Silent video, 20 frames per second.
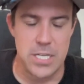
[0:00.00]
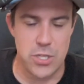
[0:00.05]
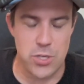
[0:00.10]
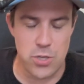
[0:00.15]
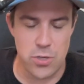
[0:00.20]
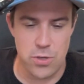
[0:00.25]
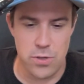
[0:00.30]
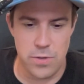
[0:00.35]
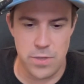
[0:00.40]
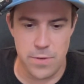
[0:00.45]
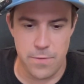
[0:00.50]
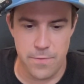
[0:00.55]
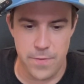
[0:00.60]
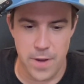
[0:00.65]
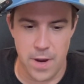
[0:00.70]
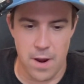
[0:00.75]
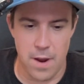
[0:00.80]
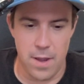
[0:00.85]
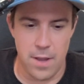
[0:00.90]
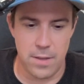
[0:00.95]
to
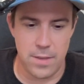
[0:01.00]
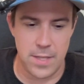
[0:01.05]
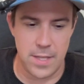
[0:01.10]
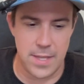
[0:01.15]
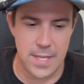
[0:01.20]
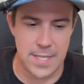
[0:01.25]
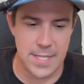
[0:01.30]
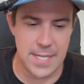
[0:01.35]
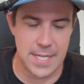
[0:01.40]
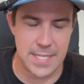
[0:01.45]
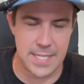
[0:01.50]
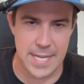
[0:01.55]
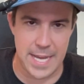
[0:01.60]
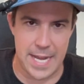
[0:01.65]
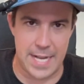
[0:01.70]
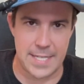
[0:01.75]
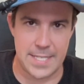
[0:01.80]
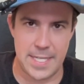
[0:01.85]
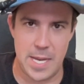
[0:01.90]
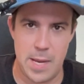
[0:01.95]
figure out that this
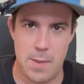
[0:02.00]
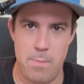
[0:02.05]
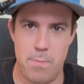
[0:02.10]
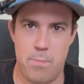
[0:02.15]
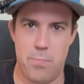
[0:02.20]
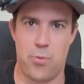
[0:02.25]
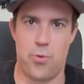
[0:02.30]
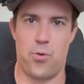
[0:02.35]
exact same